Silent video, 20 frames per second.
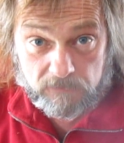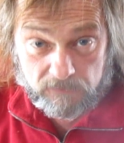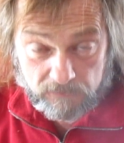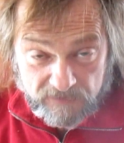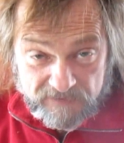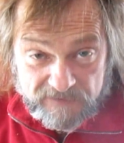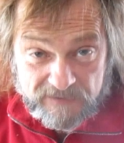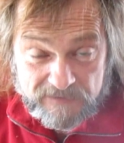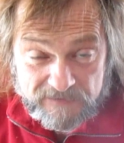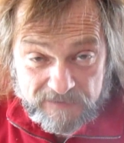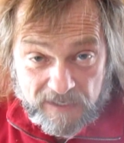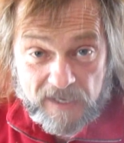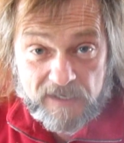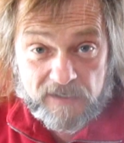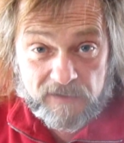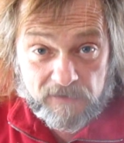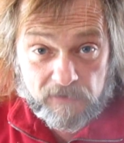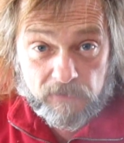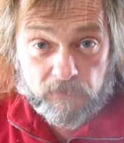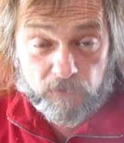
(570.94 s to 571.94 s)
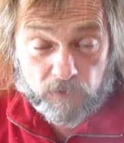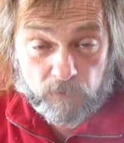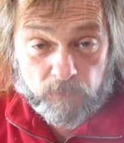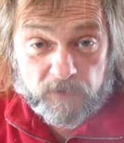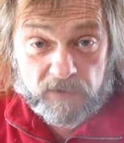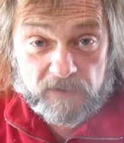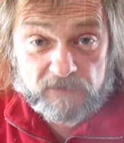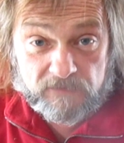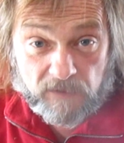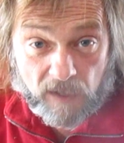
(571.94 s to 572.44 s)
This has taken a little
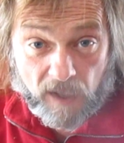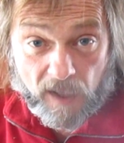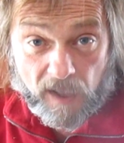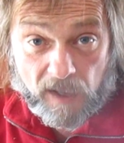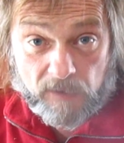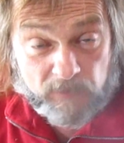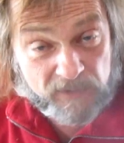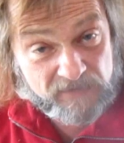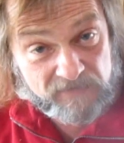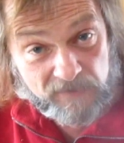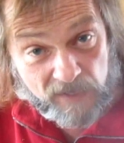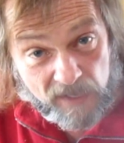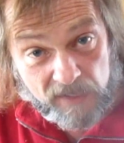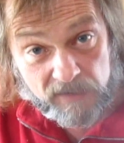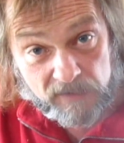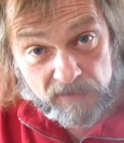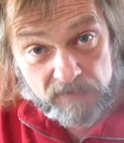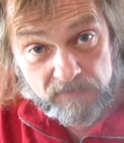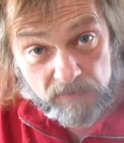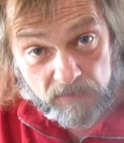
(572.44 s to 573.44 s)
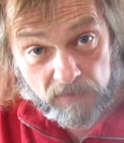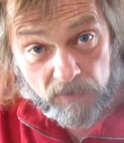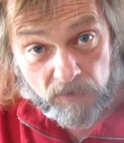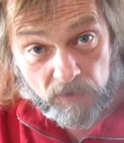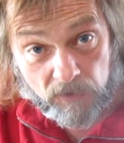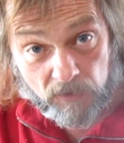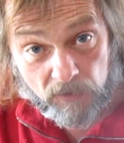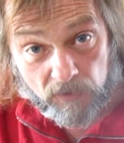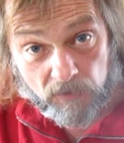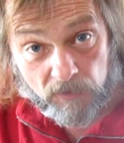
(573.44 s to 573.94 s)
bit of time and taken
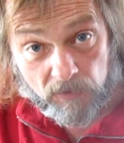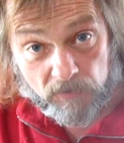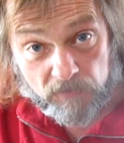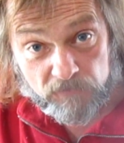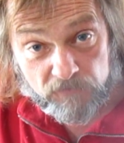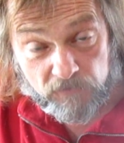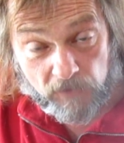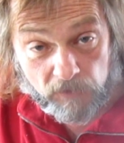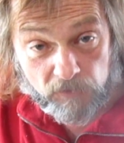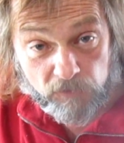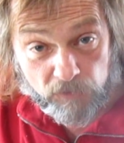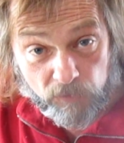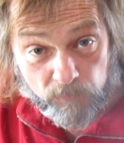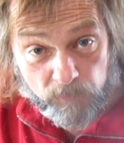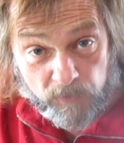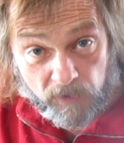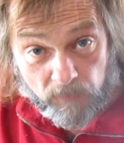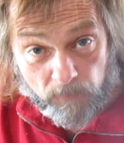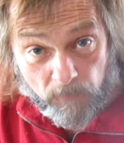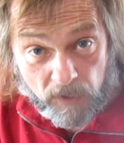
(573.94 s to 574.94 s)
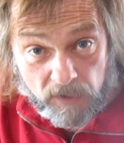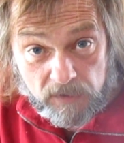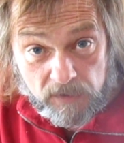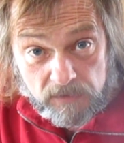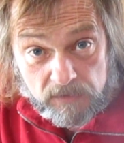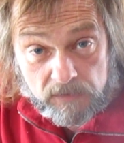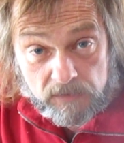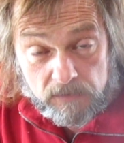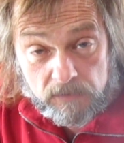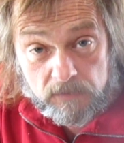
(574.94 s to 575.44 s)
a little bit of
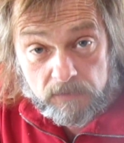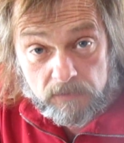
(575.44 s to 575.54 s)
money.